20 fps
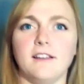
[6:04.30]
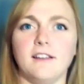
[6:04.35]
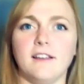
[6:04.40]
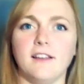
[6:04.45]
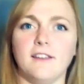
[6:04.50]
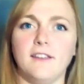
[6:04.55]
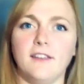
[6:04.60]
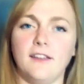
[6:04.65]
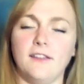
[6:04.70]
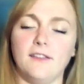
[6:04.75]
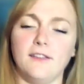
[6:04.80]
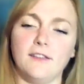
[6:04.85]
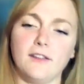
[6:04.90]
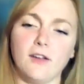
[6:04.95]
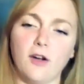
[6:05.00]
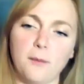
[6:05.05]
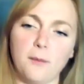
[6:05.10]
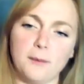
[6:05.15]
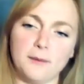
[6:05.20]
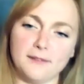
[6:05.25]
then the
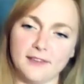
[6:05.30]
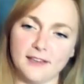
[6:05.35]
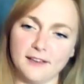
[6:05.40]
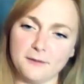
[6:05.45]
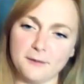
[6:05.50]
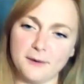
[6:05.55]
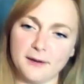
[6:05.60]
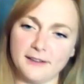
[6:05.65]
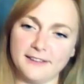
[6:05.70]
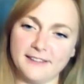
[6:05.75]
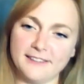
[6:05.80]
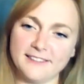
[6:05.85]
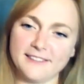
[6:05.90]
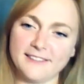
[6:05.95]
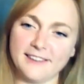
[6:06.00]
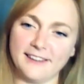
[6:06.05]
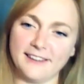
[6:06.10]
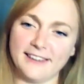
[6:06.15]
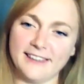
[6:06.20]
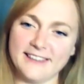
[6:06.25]
opposite when it's
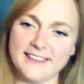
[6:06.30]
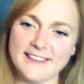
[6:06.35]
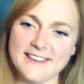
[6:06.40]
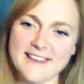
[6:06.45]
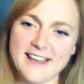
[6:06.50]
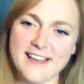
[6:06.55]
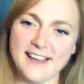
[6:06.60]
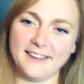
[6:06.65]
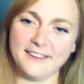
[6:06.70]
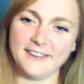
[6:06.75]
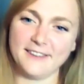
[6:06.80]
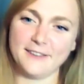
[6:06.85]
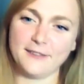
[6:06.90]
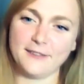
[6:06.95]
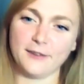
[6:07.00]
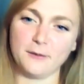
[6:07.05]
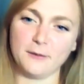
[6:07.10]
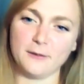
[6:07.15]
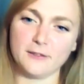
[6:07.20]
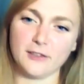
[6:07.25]
sunny, and
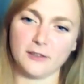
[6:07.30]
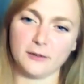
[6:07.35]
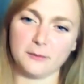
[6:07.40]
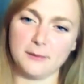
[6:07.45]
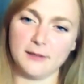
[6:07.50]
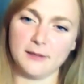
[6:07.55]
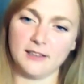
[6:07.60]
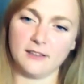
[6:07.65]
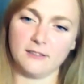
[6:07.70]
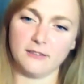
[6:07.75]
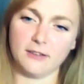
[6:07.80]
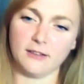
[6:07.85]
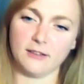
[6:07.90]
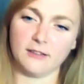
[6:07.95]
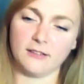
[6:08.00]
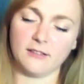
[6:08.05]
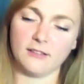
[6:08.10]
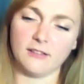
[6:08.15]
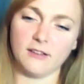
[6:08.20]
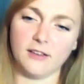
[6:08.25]
so we've just been
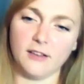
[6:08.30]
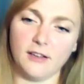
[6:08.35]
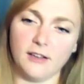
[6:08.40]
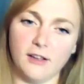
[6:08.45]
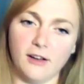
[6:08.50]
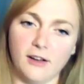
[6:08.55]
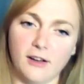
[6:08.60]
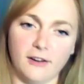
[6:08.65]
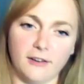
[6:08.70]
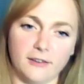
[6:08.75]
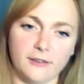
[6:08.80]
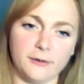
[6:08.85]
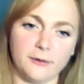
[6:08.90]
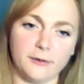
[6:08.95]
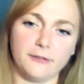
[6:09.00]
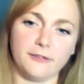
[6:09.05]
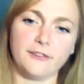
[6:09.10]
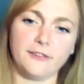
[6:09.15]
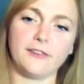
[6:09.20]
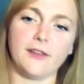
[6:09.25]
giving our sort
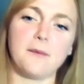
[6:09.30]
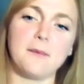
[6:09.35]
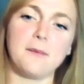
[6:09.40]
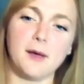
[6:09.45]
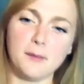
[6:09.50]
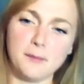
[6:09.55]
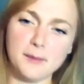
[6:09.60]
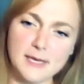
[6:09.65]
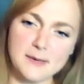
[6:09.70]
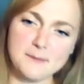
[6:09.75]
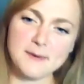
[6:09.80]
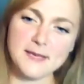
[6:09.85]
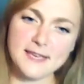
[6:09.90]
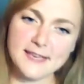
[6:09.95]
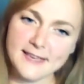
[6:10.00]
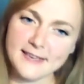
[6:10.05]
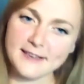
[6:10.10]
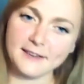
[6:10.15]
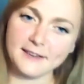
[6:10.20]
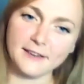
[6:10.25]
of summer
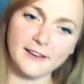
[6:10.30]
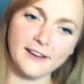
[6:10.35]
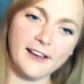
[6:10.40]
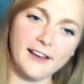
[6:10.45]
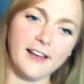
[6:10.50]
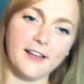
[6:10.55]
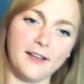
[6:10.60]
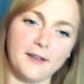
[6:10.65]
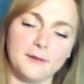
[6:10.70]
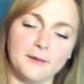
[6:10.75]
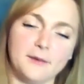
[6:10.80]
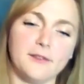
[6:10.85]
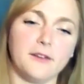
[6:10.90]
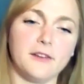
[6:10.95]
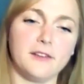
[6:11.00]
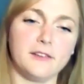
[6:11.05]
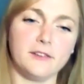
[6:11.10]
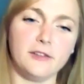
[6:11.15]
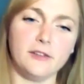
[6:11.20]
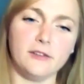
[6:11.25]
PPE, so
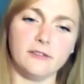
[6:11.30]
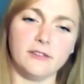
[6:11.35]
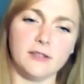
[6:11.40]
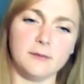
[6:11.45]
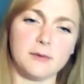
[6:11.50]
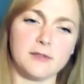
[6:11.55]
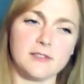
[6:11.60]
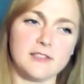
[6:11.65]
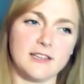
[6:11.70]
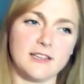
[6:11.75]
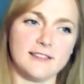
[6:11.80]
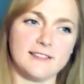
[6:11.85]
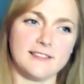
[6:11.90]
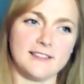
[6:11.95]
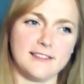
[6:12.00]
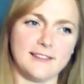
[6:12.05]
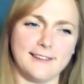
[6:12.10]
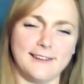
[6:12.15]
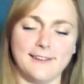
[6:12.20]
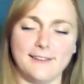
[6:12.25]
it's UV
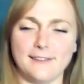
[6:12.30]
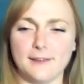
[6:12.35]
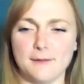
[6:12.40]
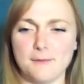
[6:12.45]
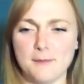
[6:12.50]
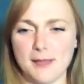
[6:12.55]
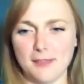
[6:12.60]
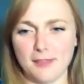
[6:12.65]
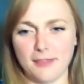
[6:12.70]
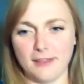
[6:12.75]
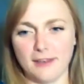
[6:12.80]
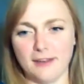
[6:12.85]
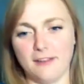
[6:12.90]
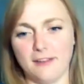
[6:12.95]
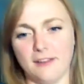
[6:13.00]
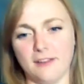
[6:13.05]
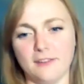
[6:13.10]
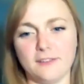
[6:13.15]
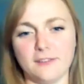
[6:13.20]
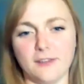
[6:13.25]
protected and it's a bit thinner,
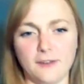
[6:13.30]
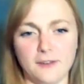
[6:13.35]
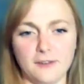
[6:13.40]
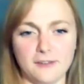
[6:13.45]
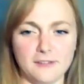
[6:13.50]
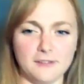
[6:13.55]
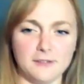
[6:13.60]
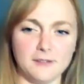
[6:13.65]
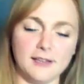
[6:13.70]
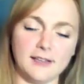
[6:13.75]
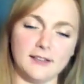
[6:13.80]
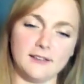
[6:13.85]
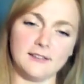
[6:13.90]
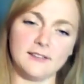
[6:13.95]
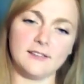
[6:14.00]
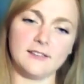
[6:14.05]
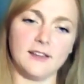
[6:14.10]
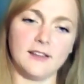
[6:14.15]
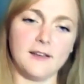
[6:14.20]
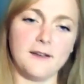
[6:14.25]
so
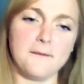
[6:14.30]
it's